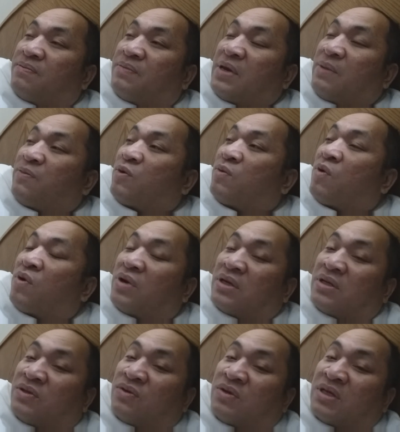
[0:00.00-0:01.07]
People born
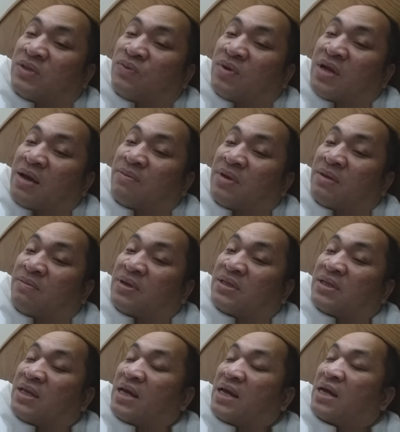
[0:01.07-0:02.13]
into this world have been
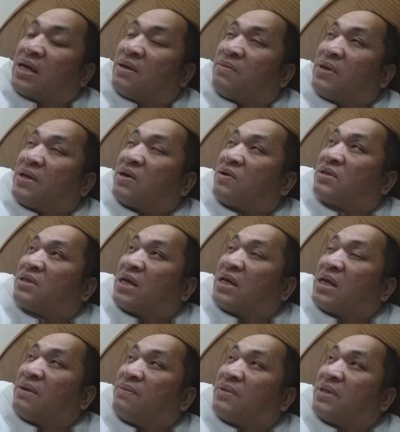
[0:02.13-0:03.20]
misled because they
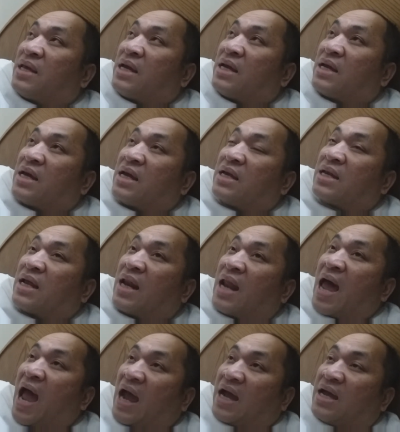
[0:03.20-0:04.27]
keep thinking they
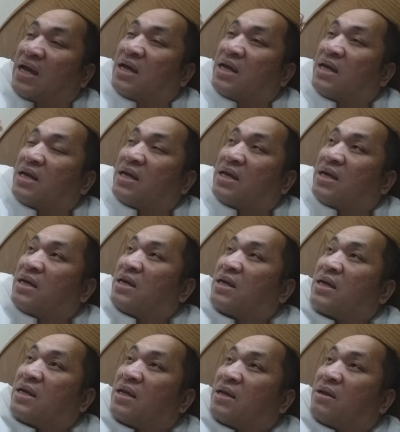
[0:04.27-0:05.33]
lack.
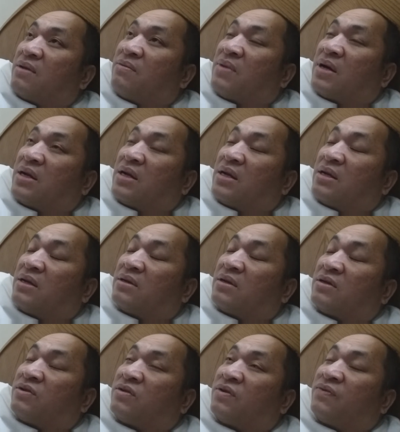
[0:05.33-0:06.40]
But
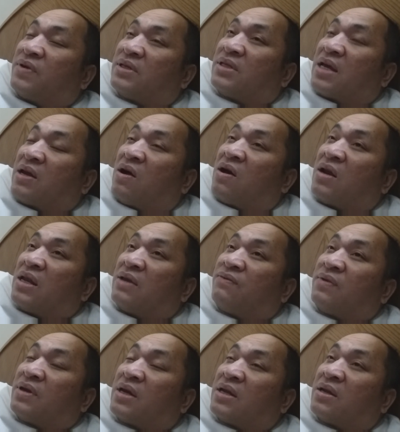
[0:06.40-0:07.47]
the truth is they are
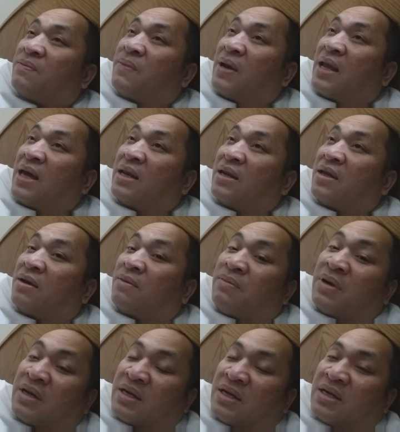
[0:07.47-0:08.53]
living in the planet
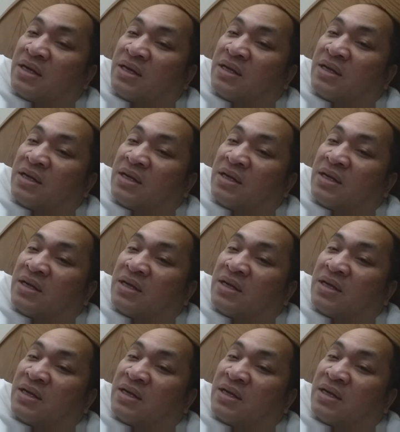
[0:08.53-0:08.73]
abundant.